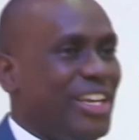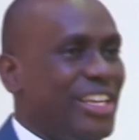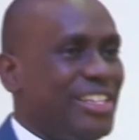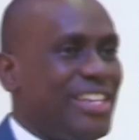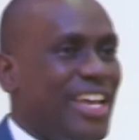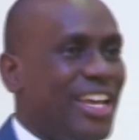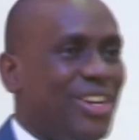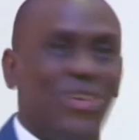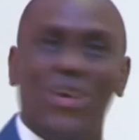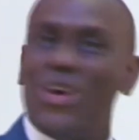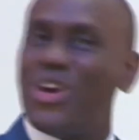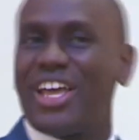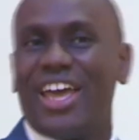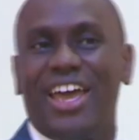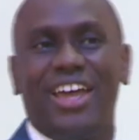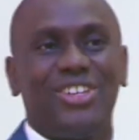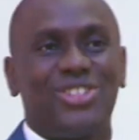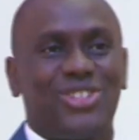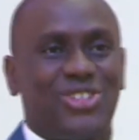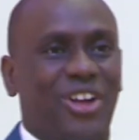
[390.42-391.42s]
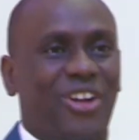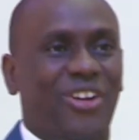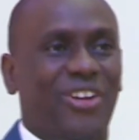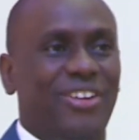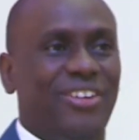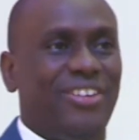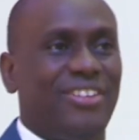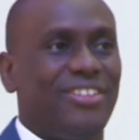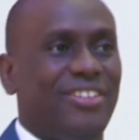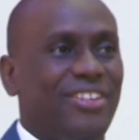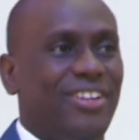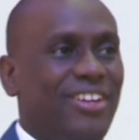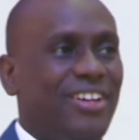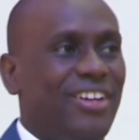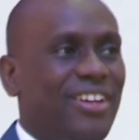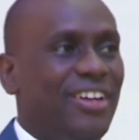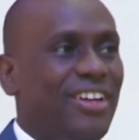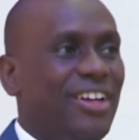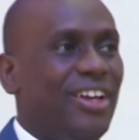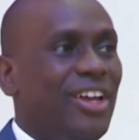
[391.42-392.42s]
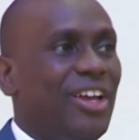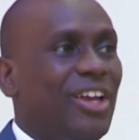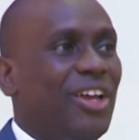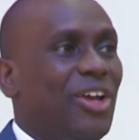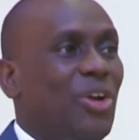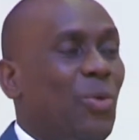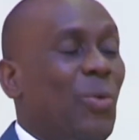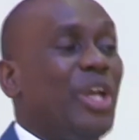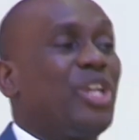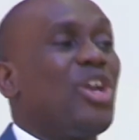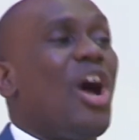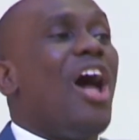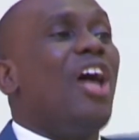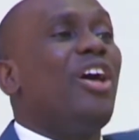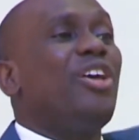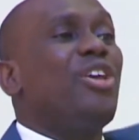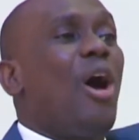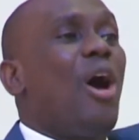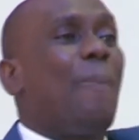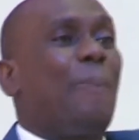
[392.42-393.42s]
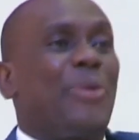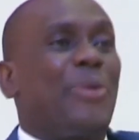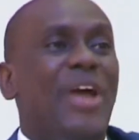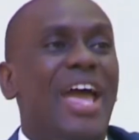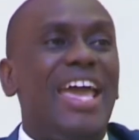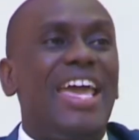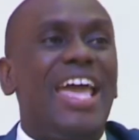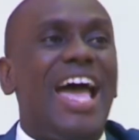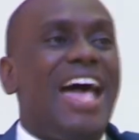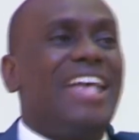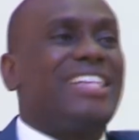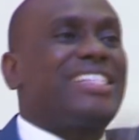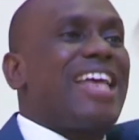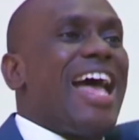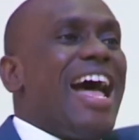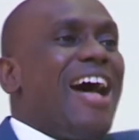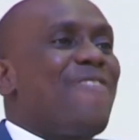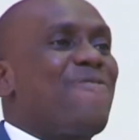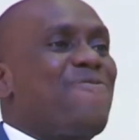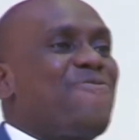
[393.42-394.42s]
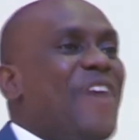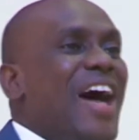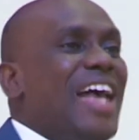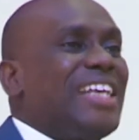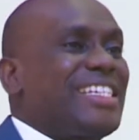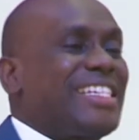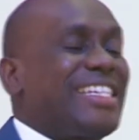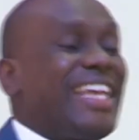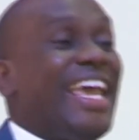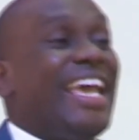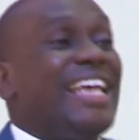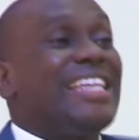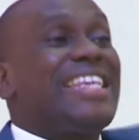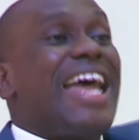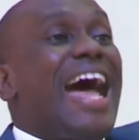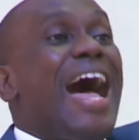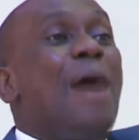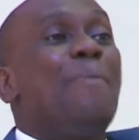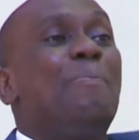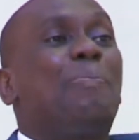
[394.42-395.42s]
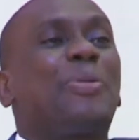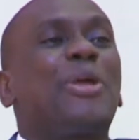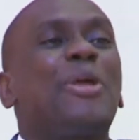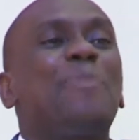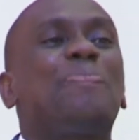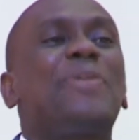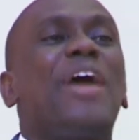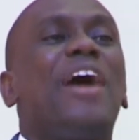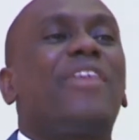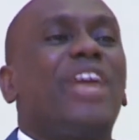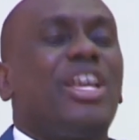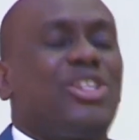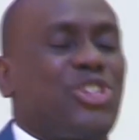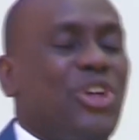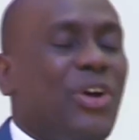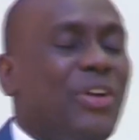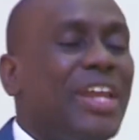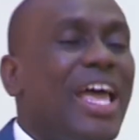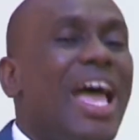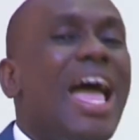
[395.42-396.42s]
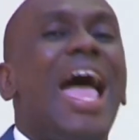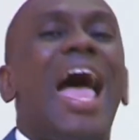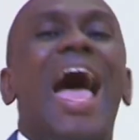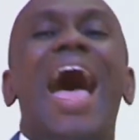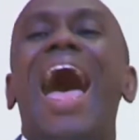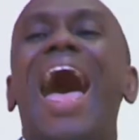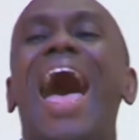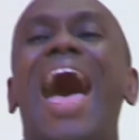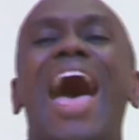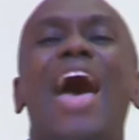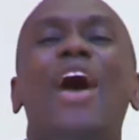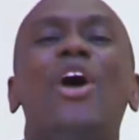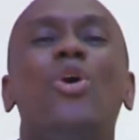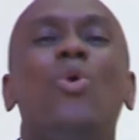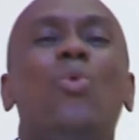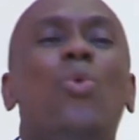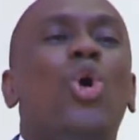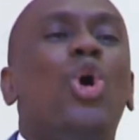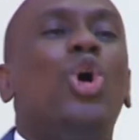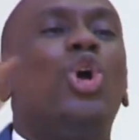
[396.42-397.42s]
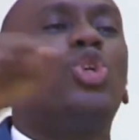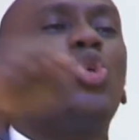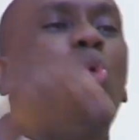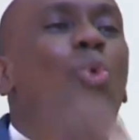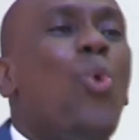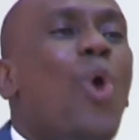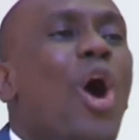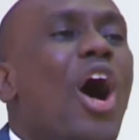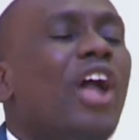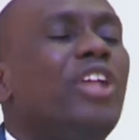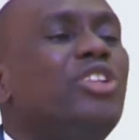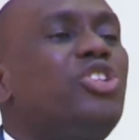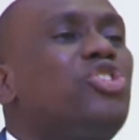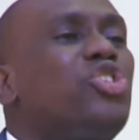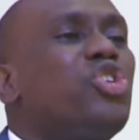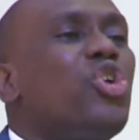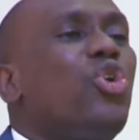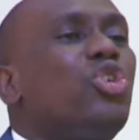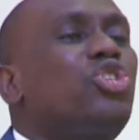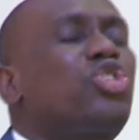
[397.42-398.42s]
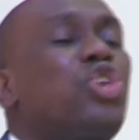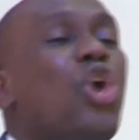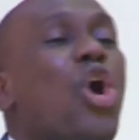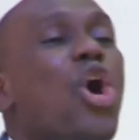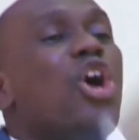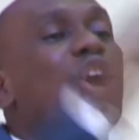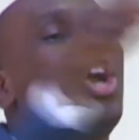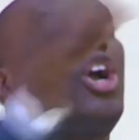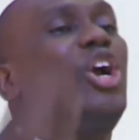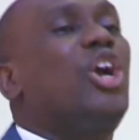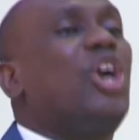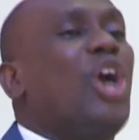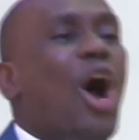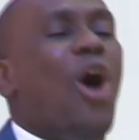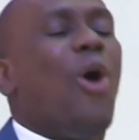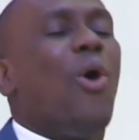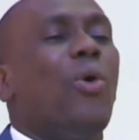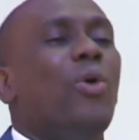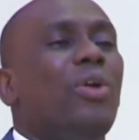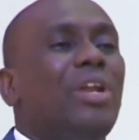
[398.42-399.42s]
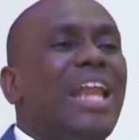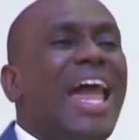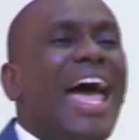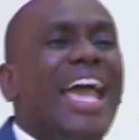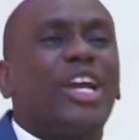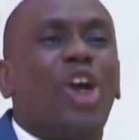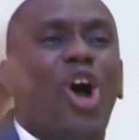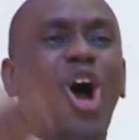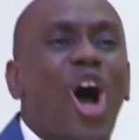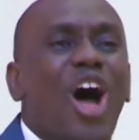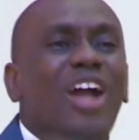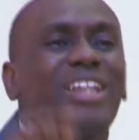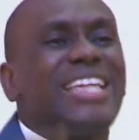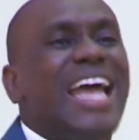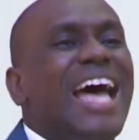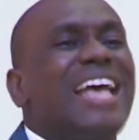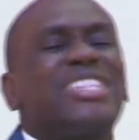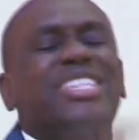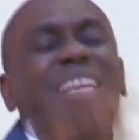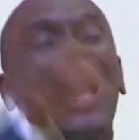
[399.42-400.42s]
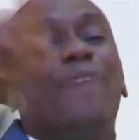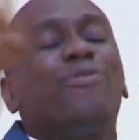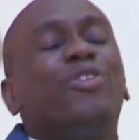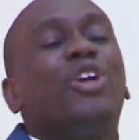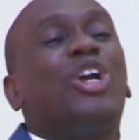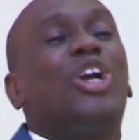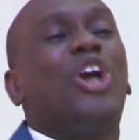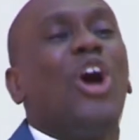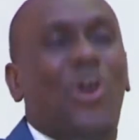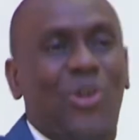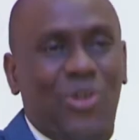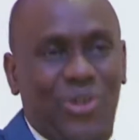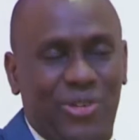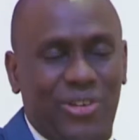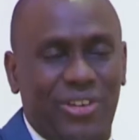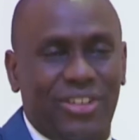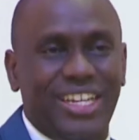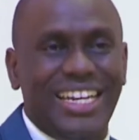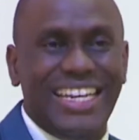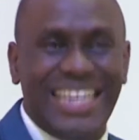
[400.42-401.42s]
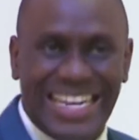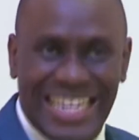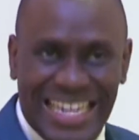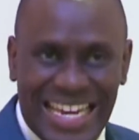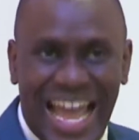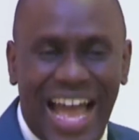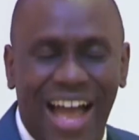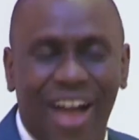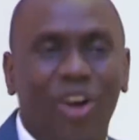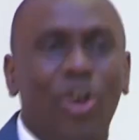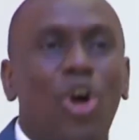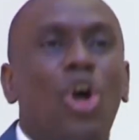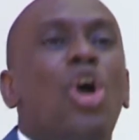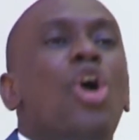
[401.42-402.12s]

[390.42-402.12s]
He said, Okay, son, with all your prayers and fastings and preparation, I won't want you to go like others have gone now.